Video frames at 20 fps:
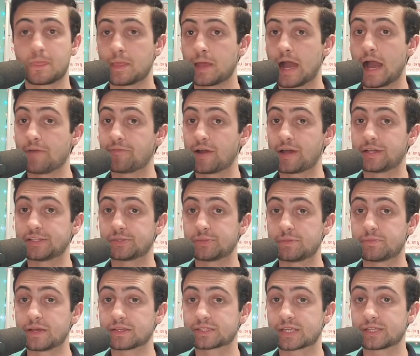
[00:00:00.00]
I find it to be
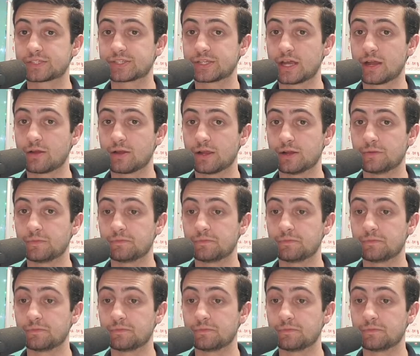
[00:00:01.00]
best case scenario.